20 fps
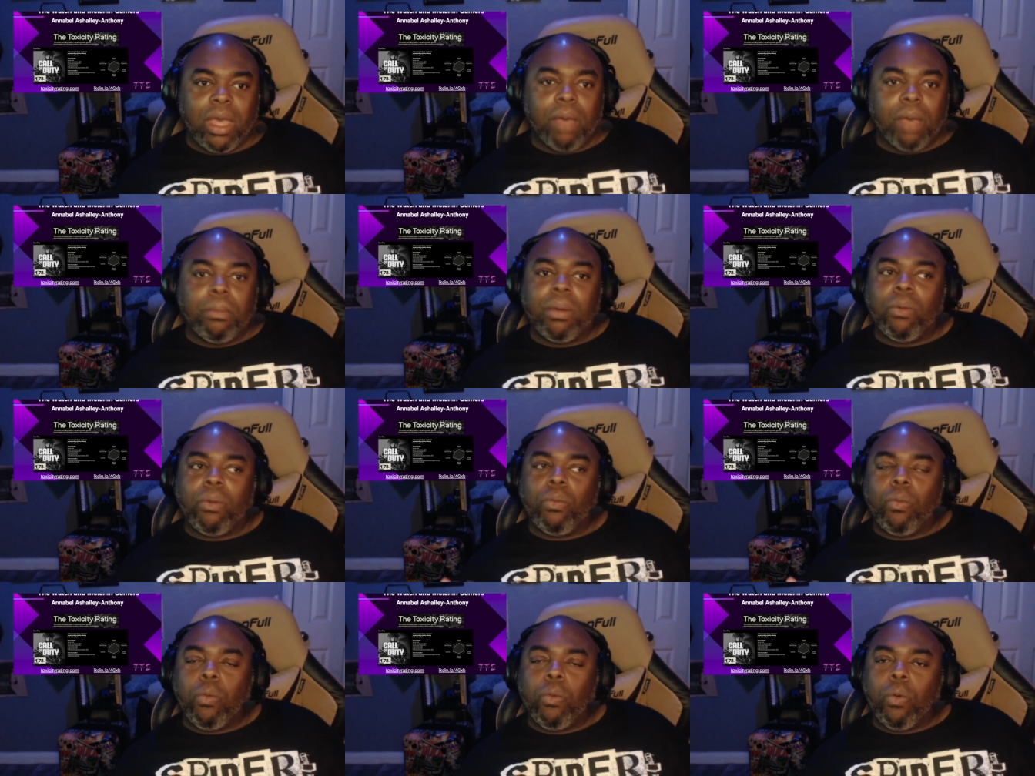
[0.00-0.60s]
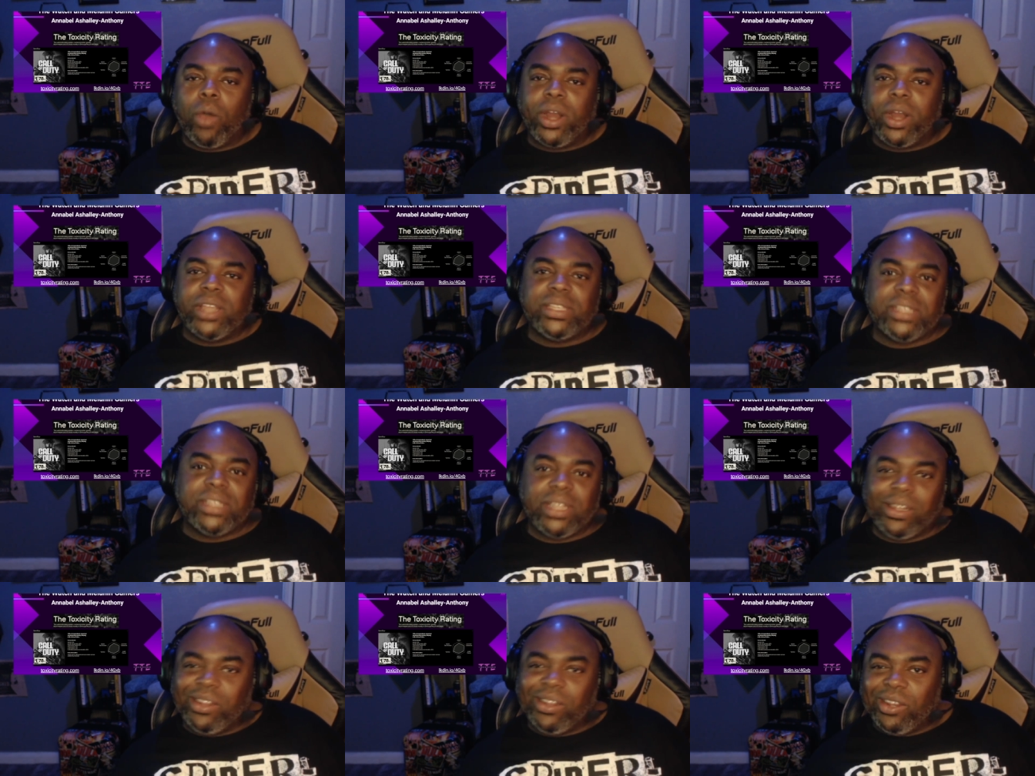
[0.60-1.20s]
but what does
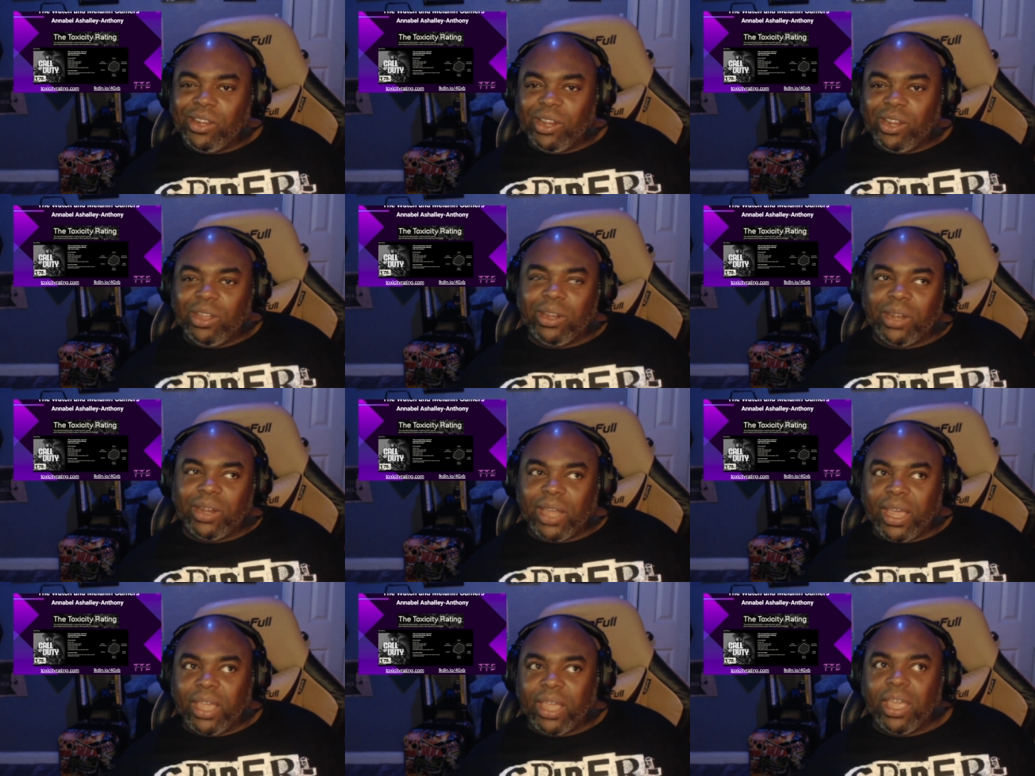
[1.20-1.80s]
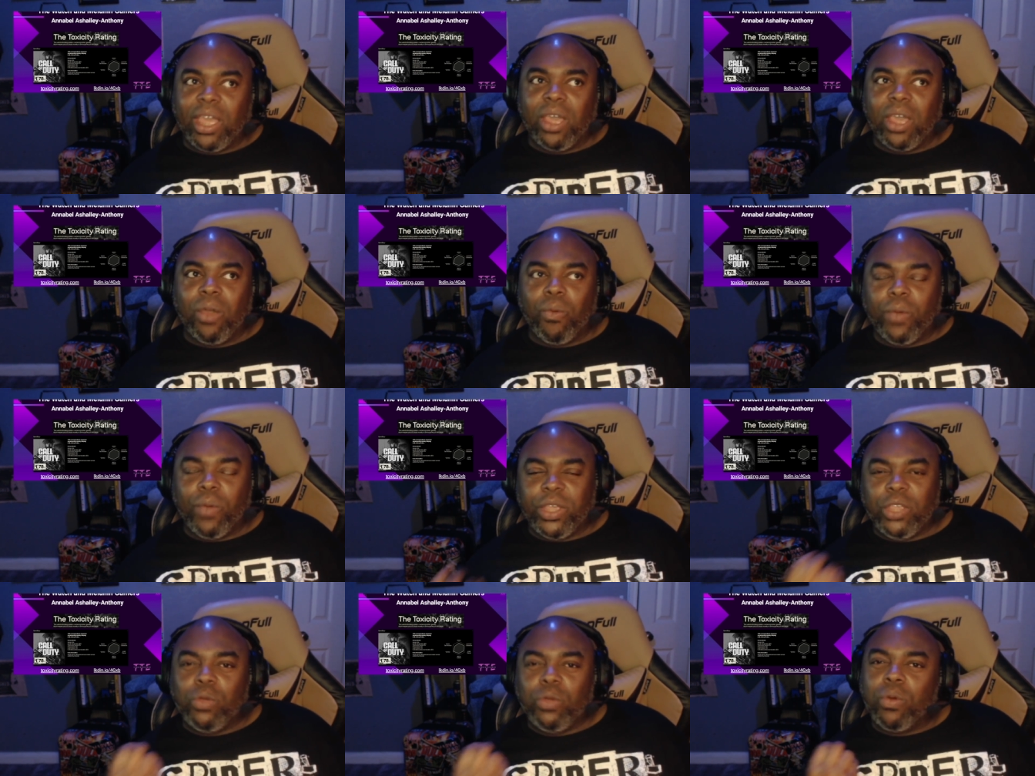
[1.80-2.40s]
it look like
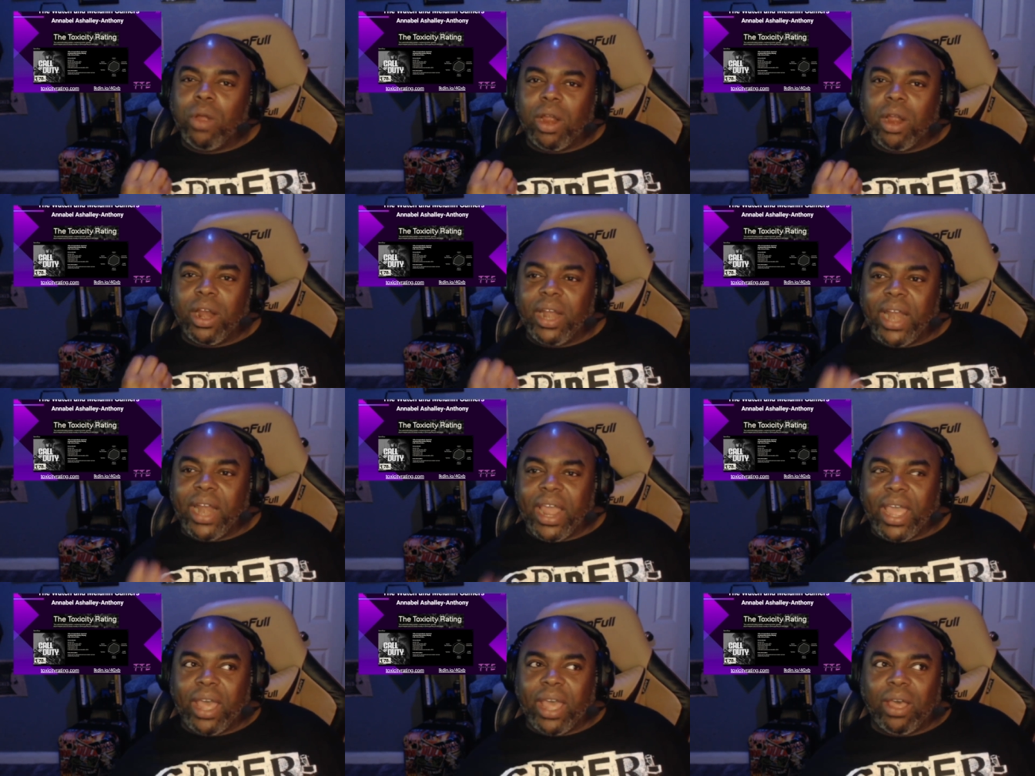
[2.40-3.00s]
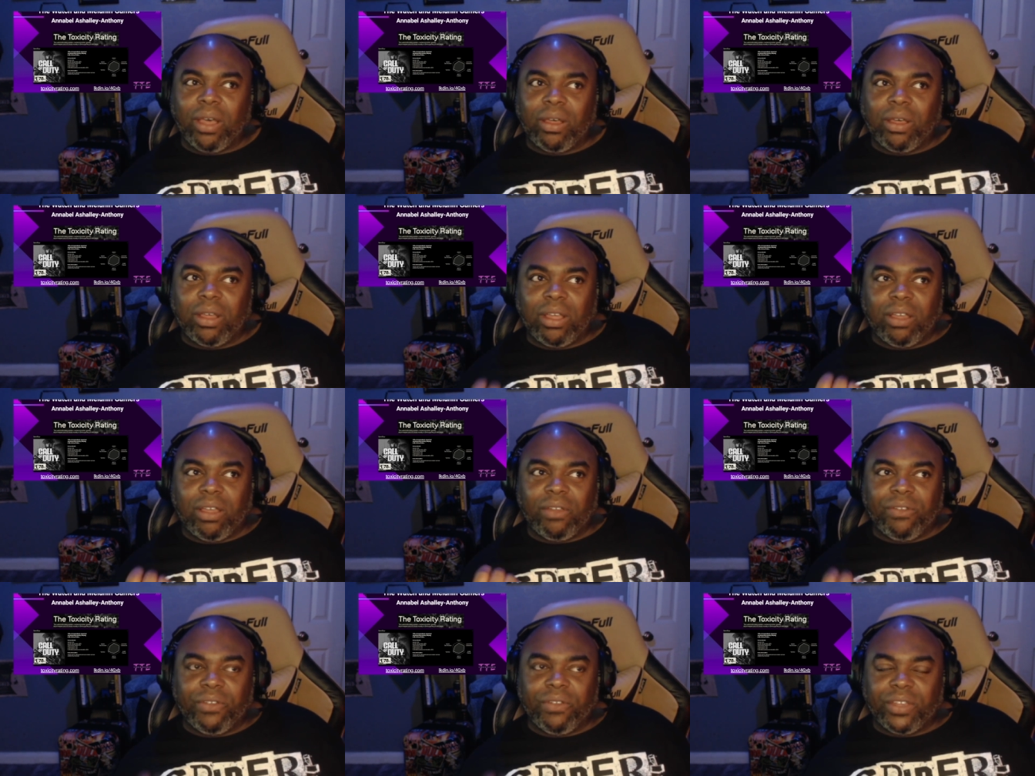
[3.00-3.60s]
when you are now
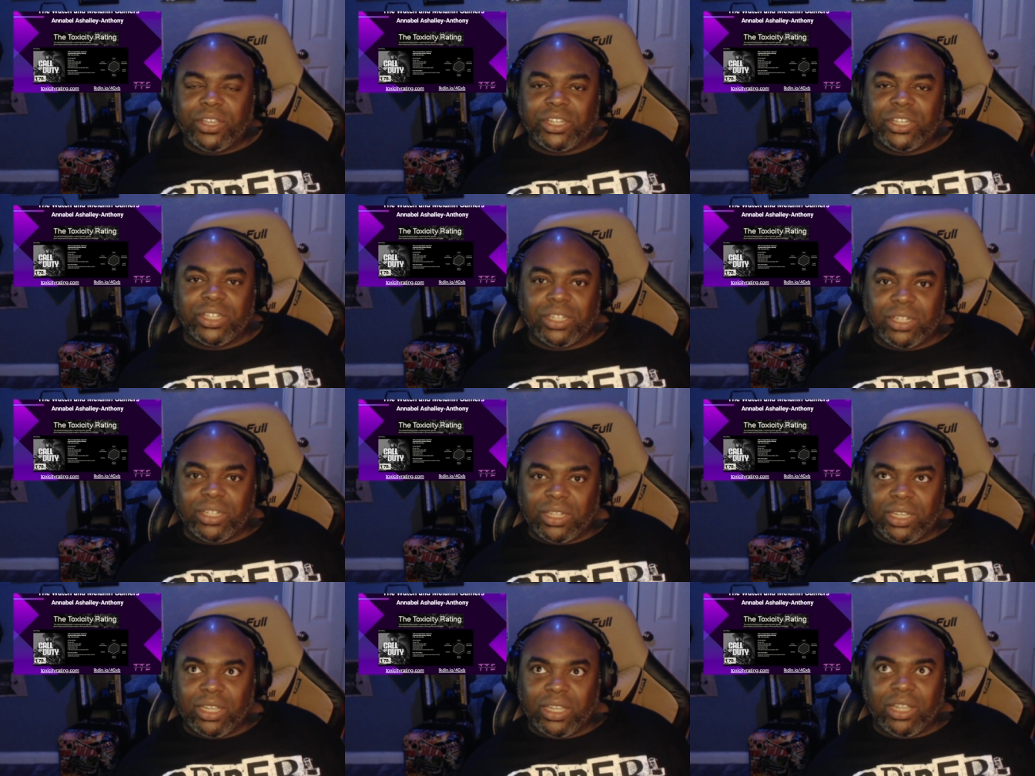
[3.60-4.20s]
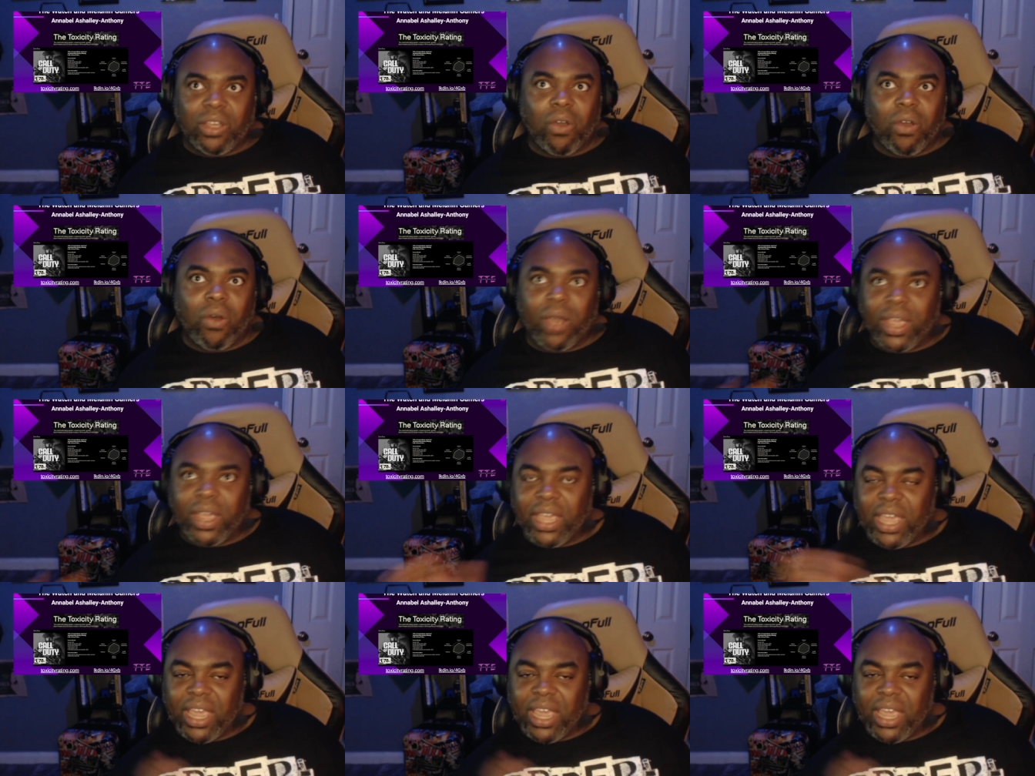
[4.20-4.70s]
officially going